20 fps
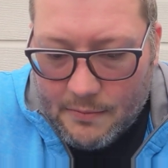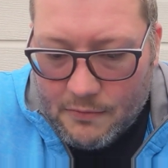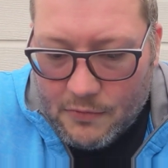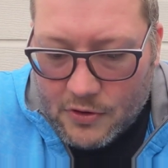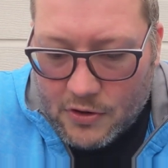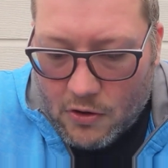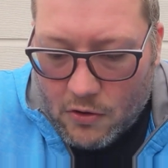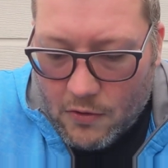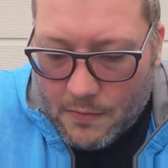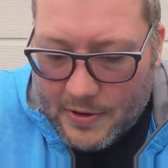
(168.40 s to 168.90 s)

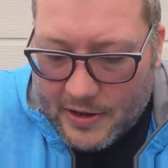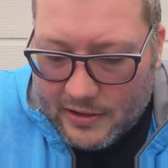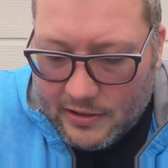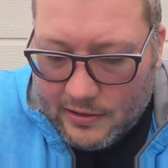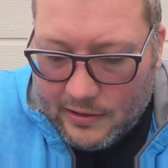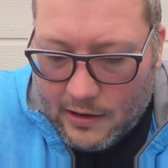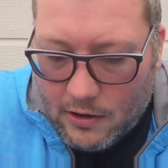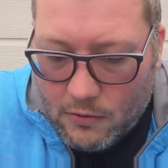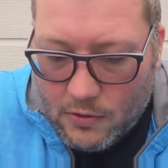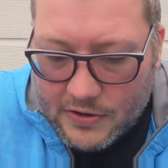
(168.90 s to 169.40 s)
We'll go a bit
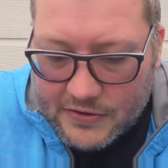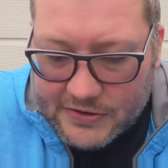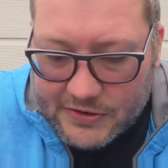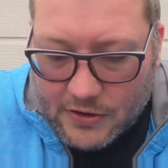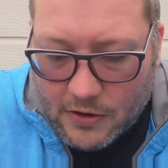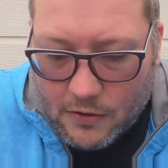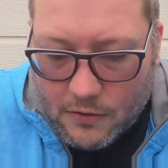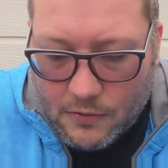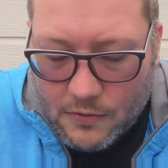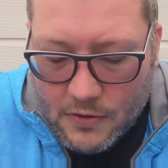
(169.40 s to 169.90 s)
lower.
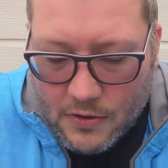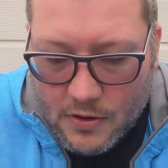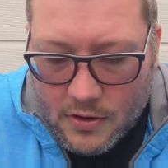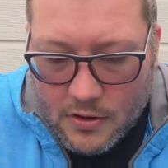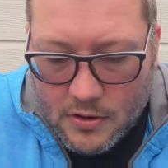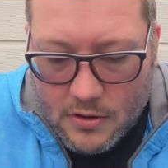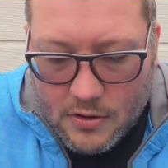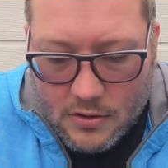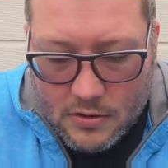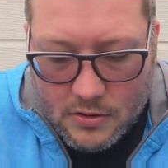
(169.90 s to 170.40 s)
So
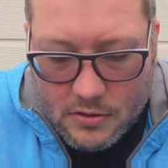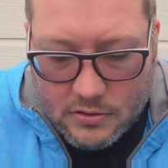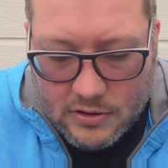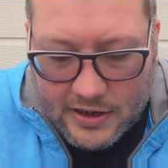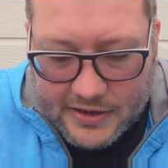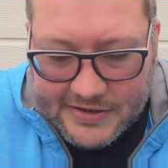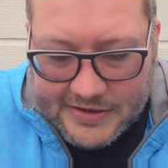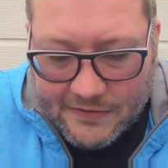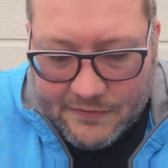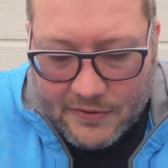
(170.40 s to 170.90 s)

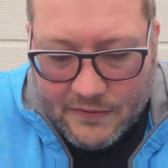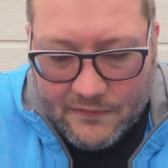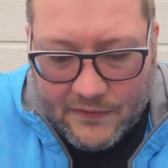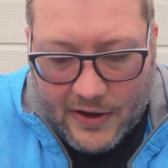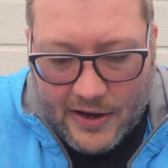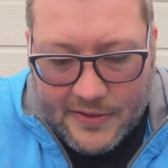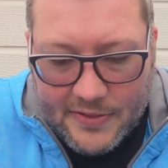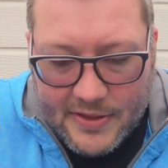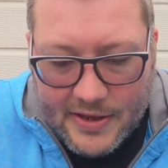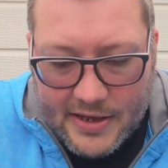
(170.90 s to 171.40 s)
let's see if we can
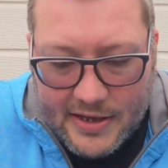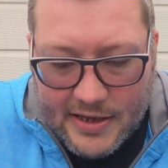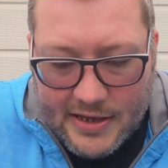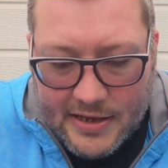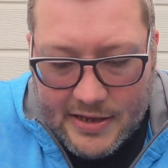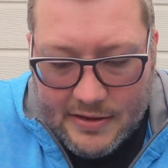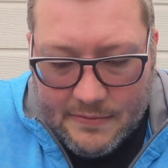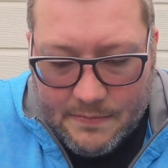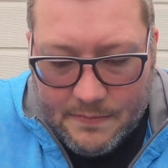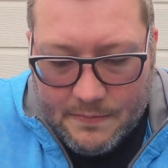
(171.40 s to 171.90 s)
find
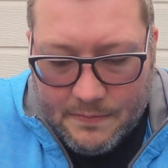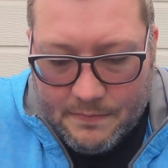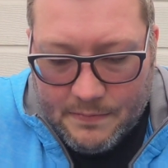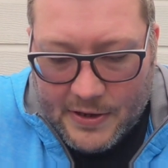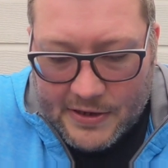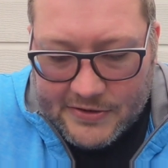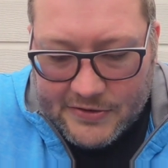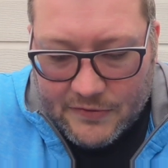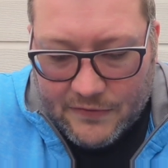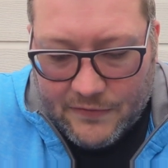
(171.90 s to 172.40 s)
the
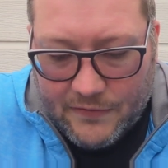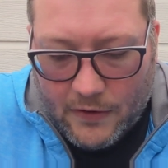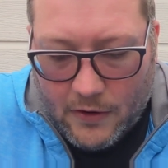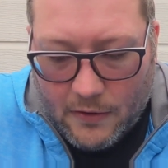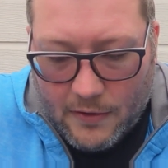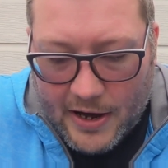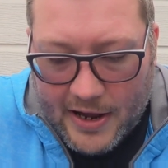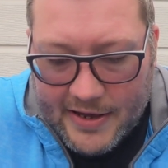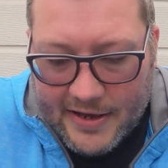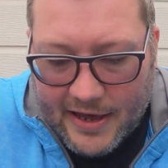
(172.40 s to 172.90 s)
Pixel
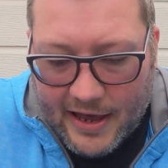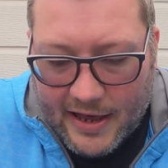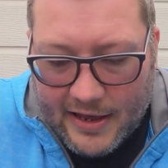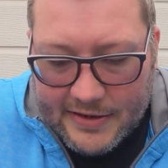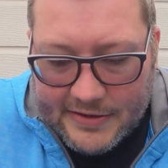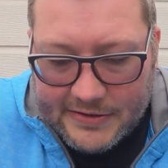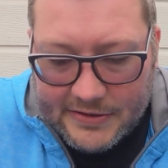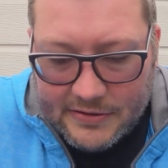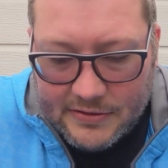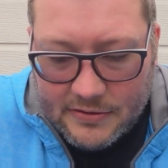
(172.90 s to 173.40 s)
4a,
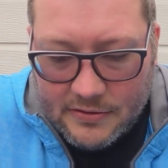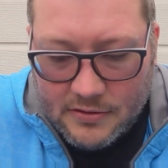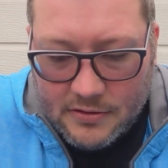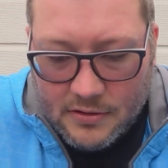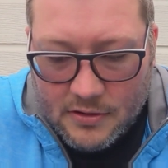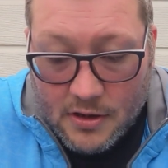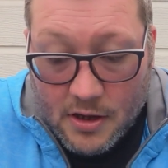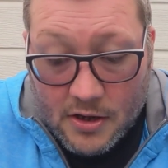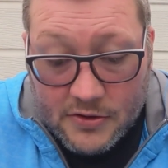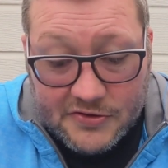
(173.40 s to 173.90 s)
guys.
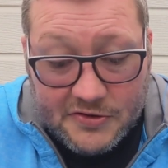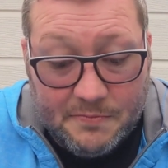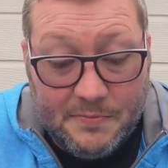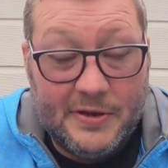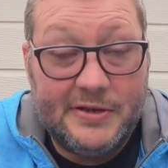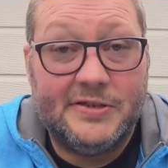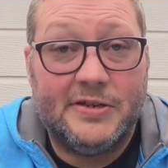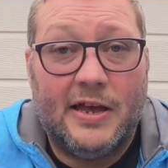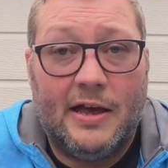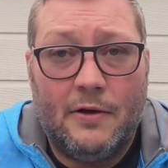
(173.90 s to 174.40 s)
So it
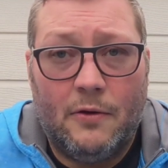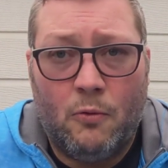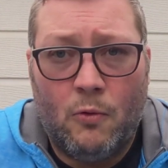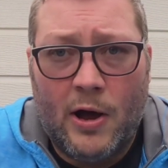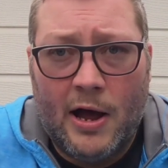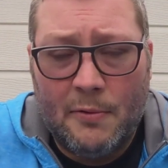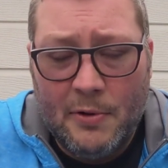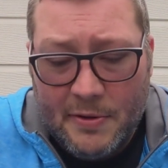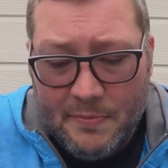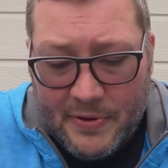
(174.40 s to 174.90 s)
beats a
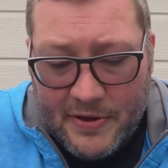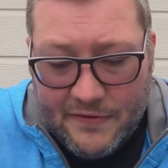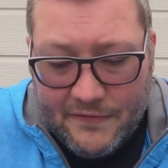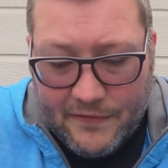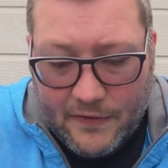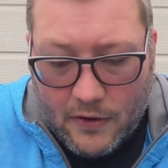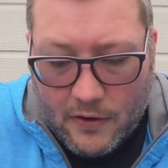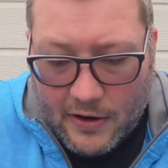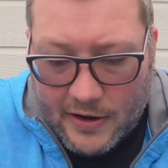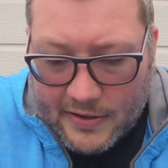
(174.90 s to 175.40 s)
Huawei
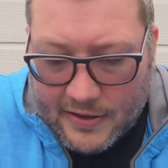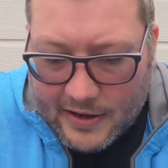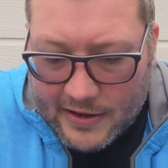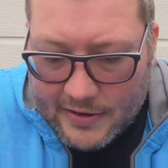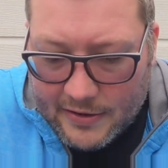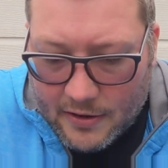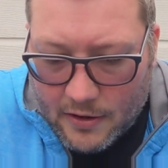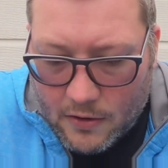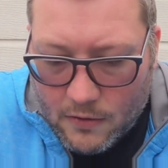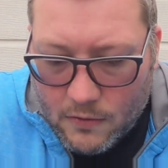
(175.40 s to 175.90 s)
P40. There
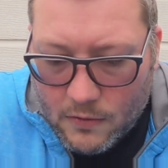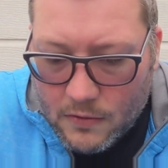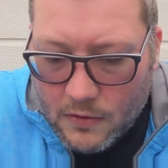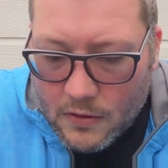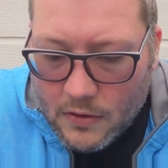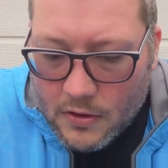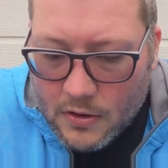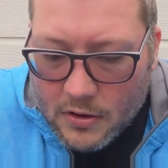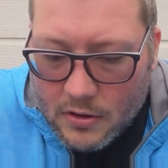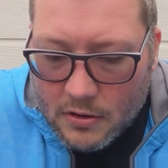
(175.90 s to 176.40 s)
you go.
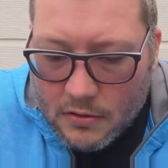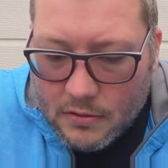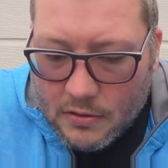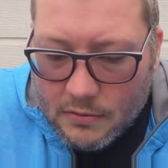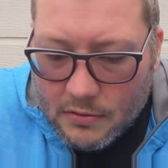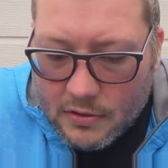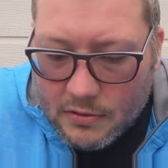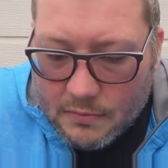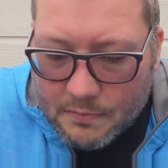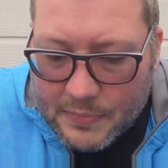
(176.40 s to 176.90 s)

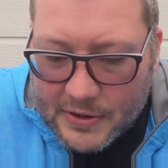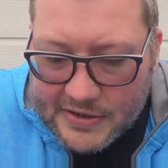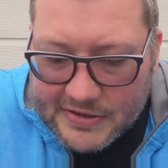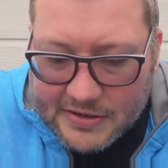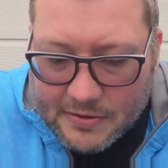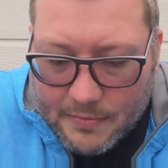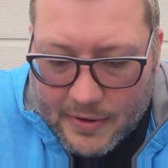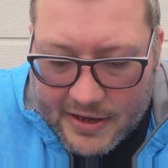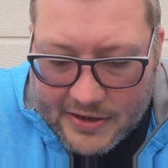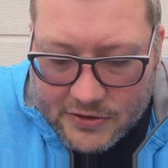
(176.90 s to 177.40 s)
Beats
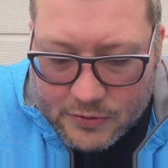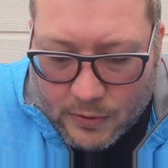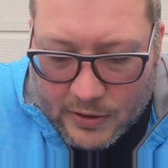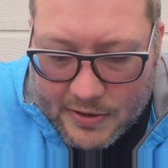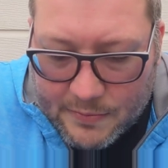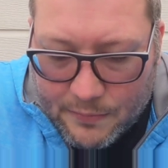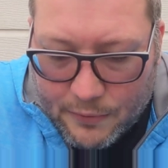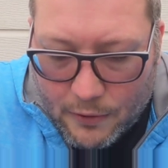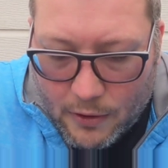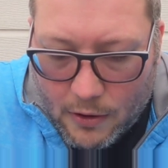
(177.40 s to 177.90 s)
the Mate
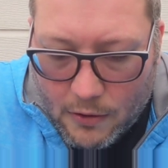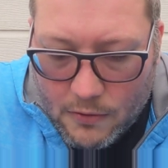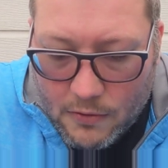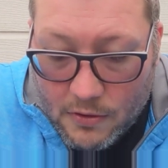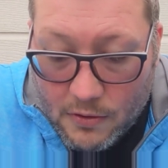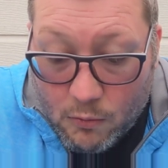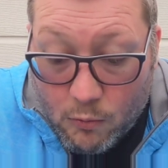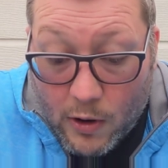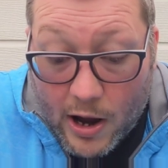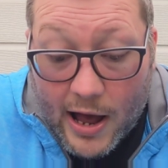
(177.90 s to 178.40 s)
20 Pro.
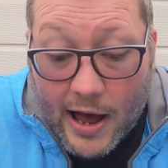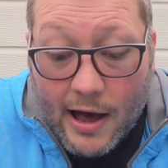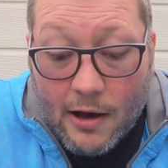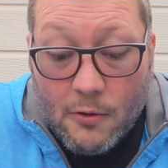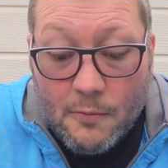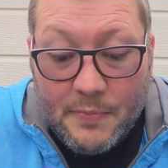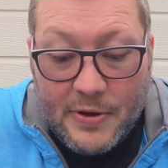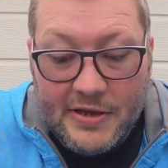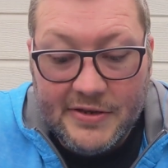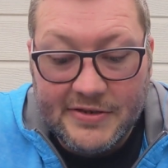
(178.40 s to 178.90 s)

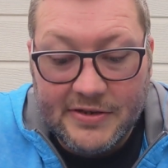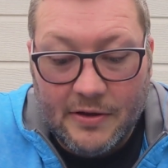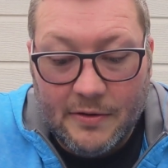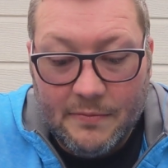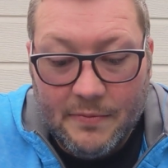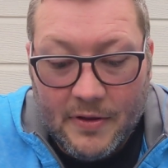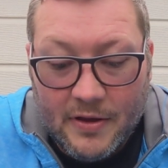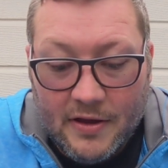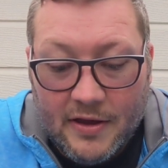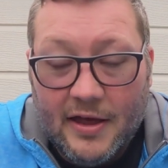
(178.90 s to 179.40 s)
Wow, beats the
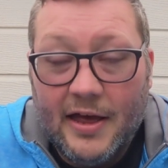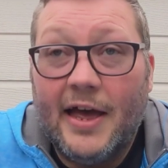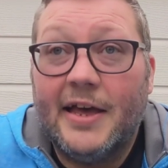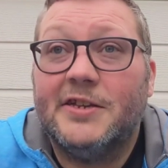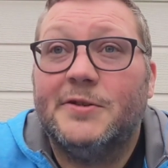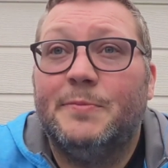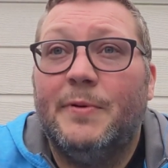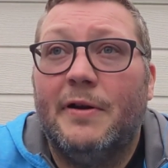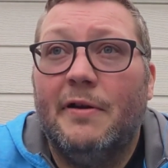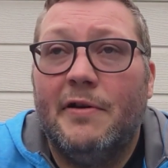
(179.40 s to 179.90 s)

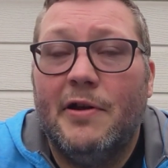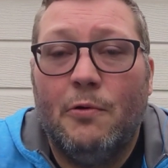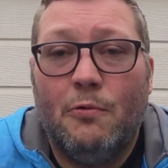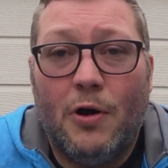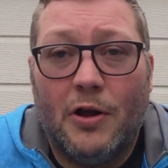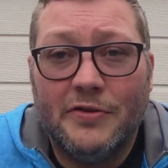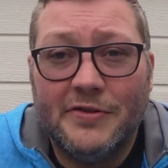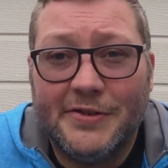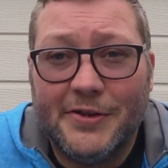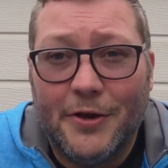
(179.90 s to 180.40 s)
Xperia
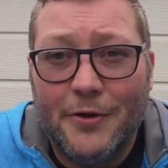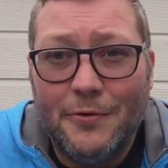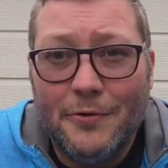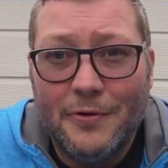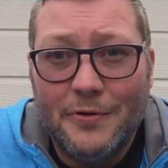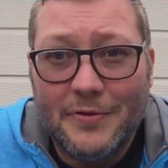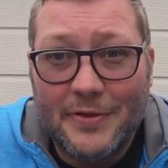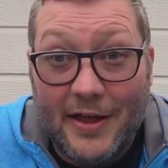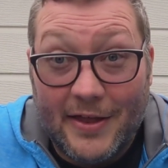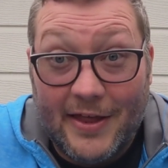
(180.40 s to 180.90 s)
1 II.
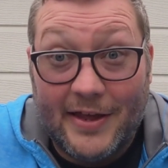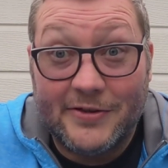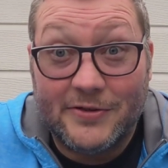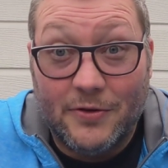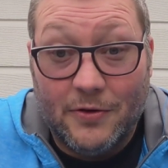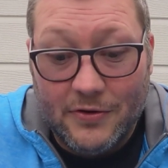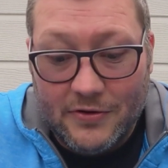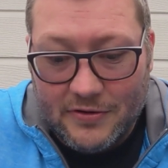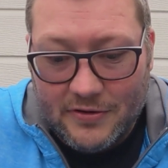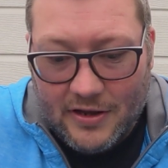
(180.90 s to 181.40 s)
That's good.